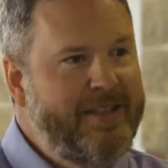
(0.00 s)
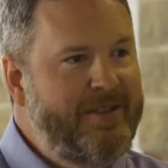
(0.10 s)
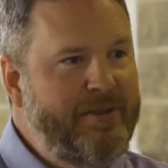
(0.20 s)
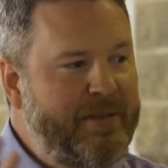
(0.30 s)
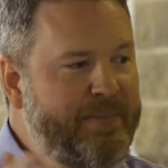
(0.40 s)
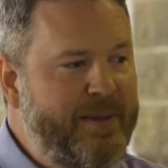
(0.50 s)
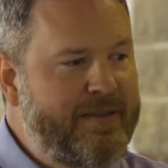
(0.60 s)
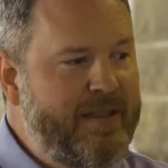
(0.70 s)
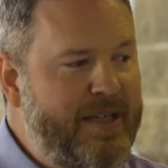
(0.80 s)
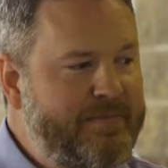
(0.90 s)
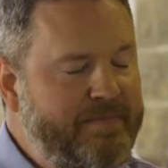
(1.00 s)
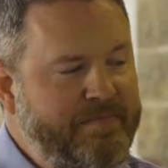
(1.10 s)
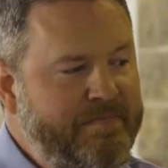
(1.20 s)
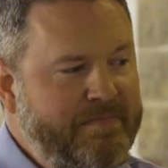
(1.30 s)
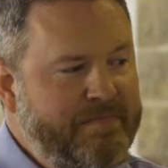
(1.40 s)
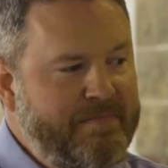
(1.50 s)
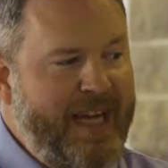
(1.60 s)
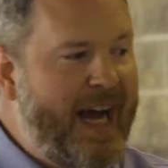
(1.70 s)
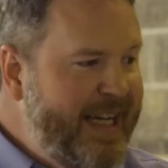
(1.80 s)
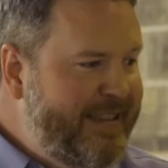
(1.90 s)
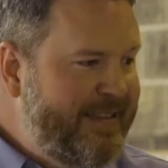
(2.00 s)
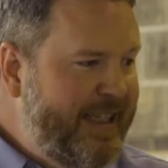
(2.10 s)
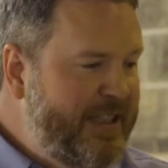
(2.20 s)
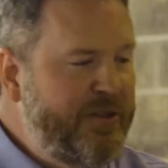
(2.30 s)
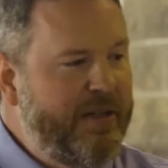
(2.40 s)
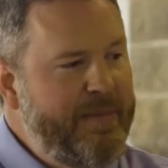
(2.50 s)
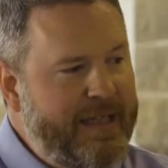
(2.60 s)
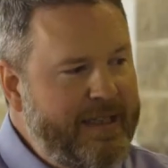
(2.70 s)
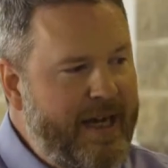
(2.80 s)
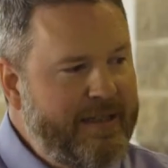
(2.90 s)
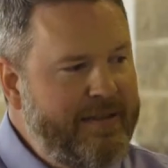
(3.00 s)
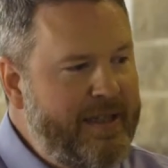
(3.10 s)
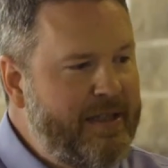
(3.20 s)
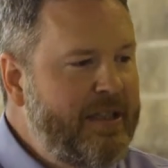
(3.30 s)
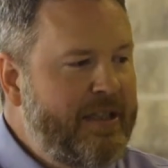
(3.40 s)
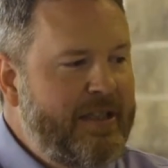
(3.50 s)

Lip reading: You can put ice in it. You can make a cocktail.